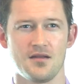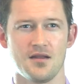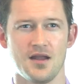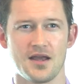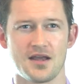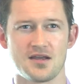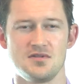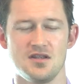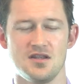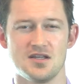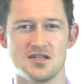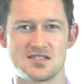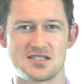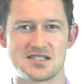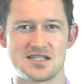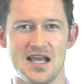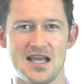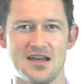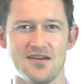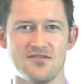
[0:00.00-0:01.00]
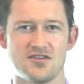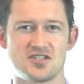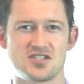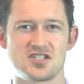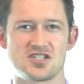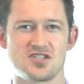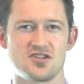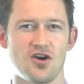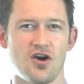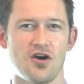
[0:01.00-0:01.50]
like the sight of a
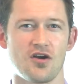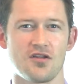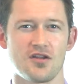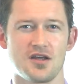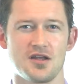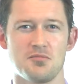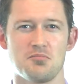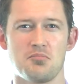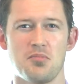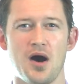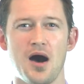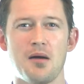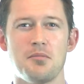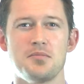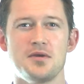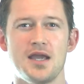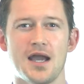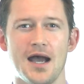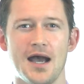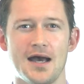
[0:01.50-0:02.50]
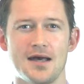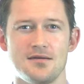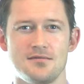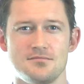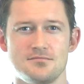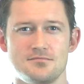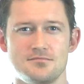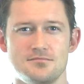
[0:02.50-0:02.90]
snarling bobcat,